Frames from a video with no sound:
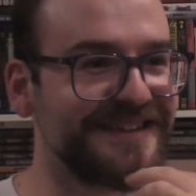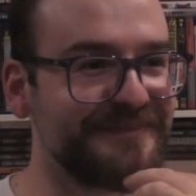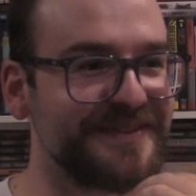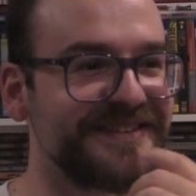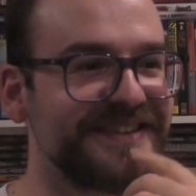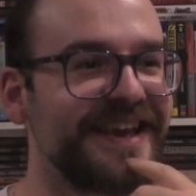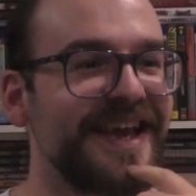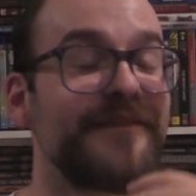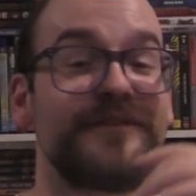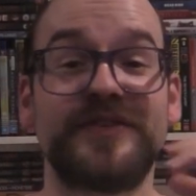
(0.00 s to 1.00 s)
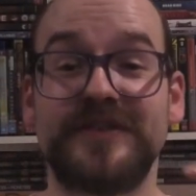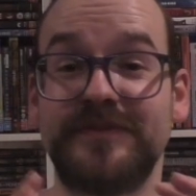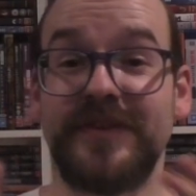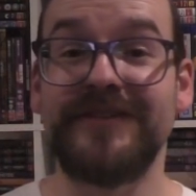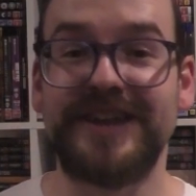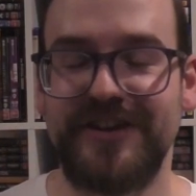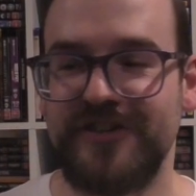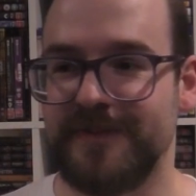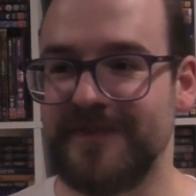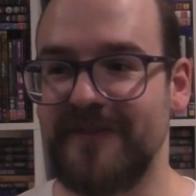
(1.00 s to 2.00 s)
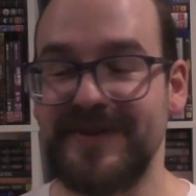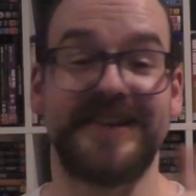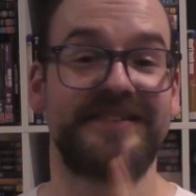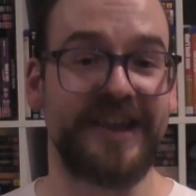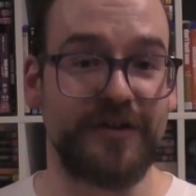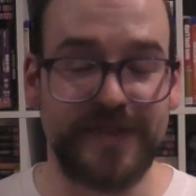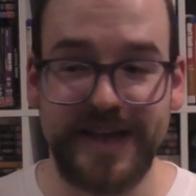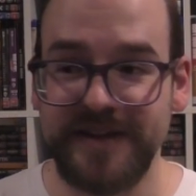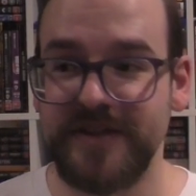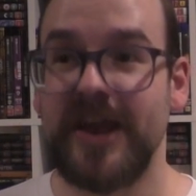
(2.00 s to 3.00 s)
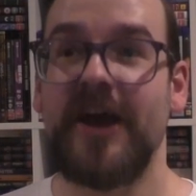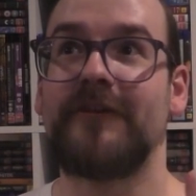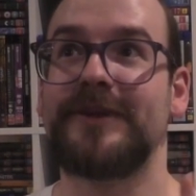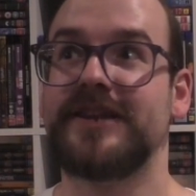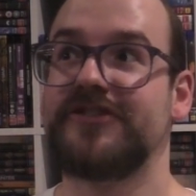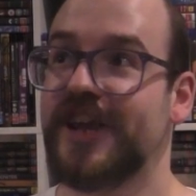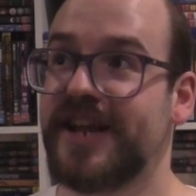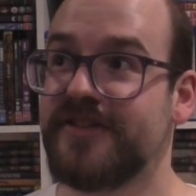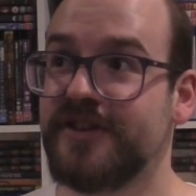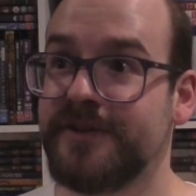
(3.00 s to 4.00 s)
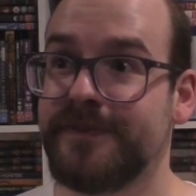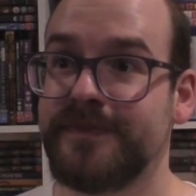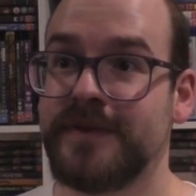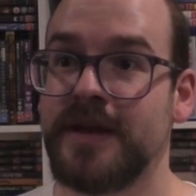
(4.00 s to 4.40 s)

But for some variation, I've been to Southland, I've been to Chadston,